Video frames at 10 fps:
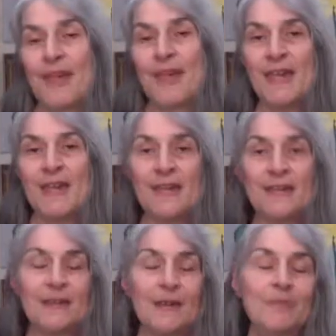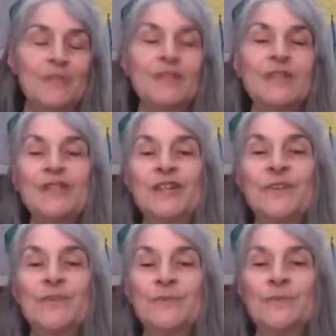and ups it to
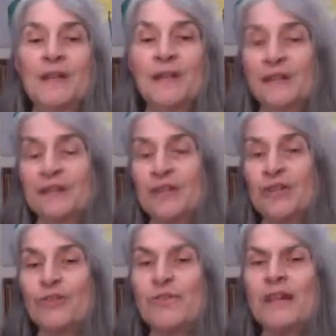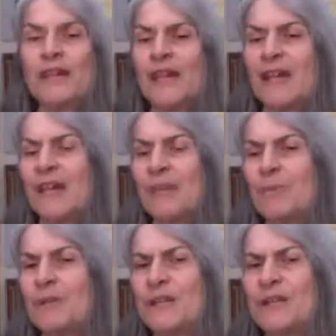two and then to three, and
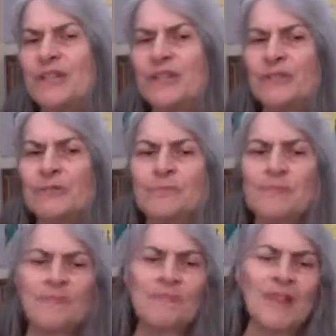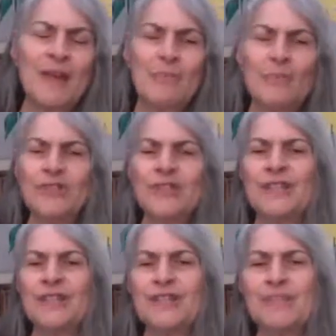pretty soon that person
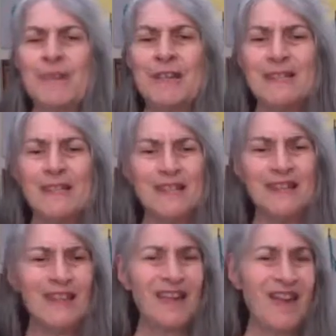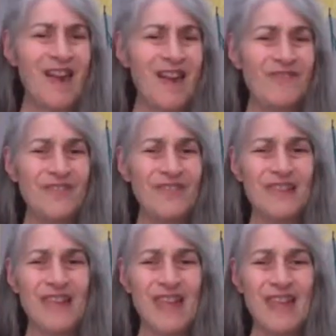is spending half a
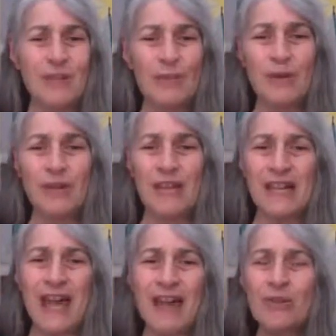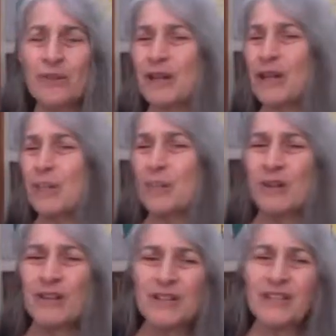day working out
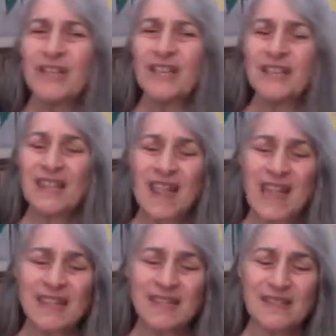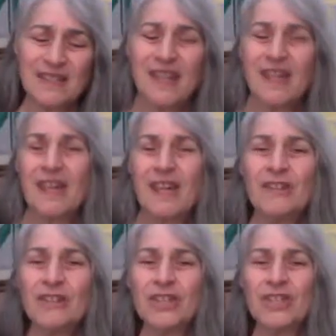because unless he
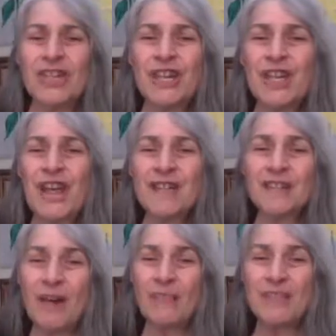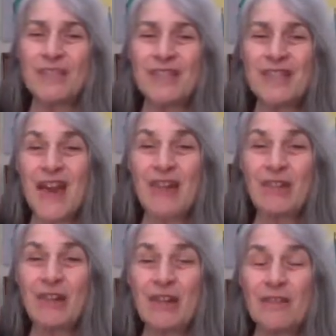or she has upped it to that
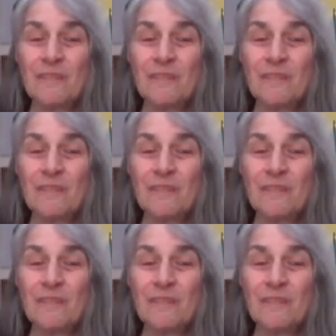one,